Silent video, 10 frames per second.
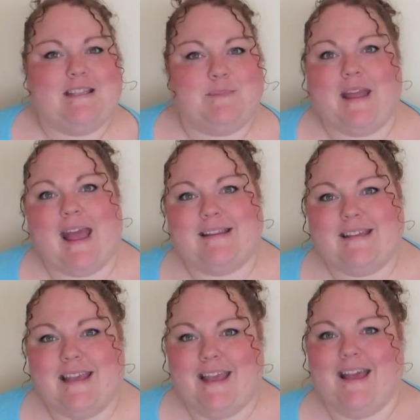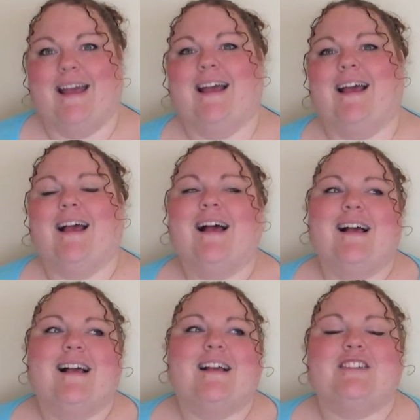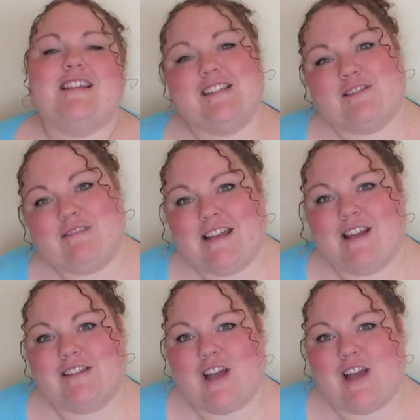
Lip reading: Spaghetti. She's 3 years